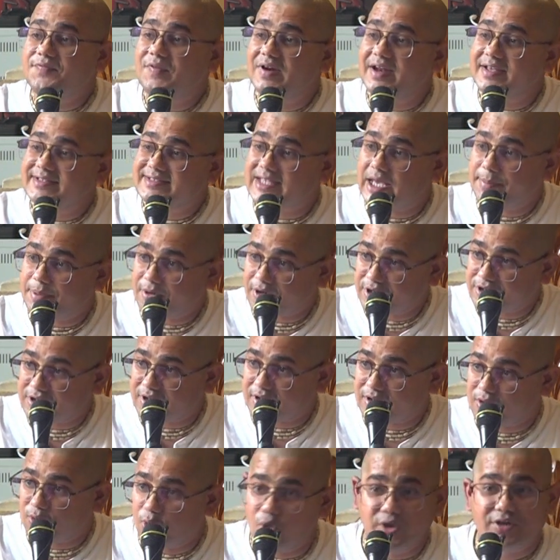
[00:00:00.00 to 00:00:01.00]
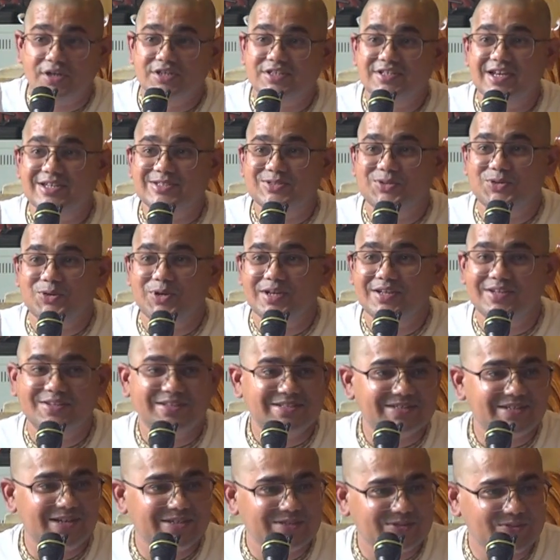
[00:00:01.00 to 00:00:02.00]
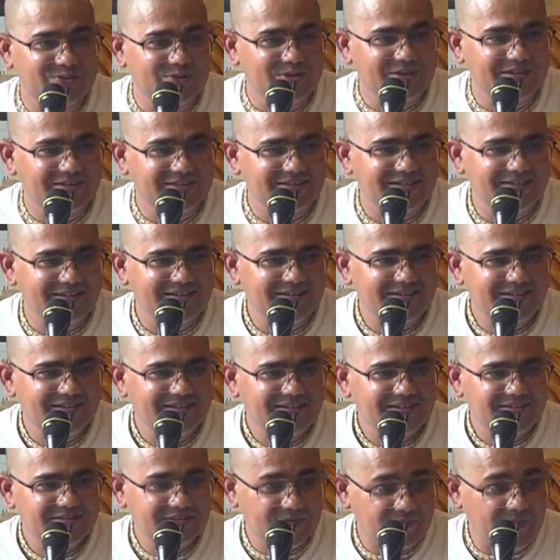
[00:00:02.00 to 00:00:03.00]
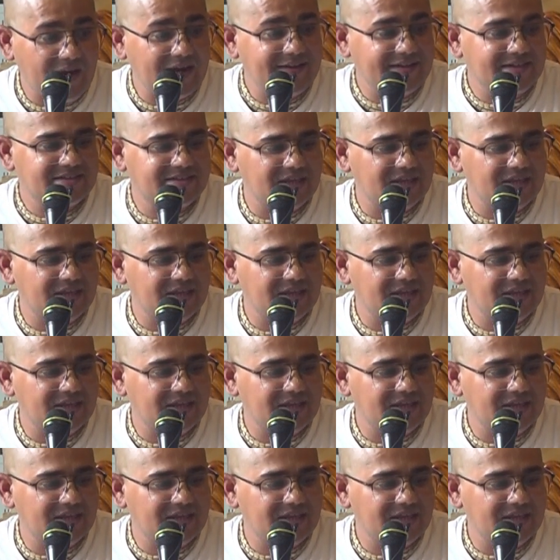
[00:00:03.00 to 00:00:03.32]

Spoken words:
feeling separation. Oh, Krishna is going, Krishna is going. They felt that